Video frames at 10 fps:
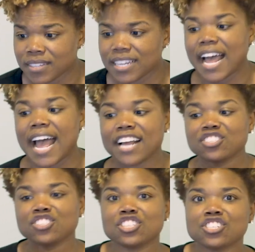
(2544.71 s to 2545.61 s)
And I
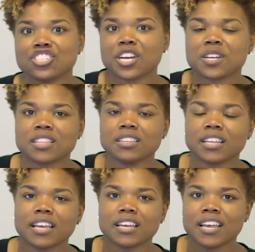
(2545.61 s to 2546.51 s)
actually just shared the
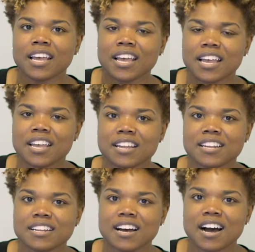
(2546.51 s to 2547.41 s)
link
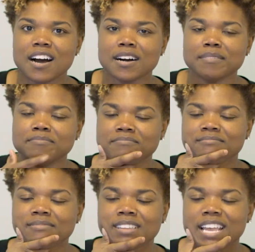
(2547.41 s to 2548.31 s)
in
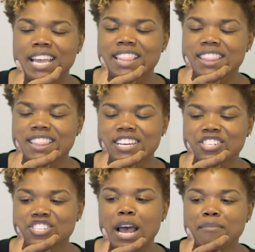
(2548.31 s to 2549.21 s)
the
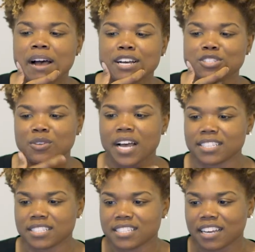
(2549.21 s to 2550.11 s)
chat box, so you guys
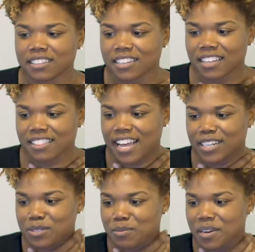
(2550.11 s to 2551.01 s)
can take a look at that
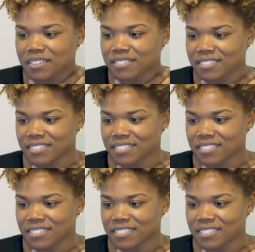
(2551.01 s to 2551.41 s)
as well.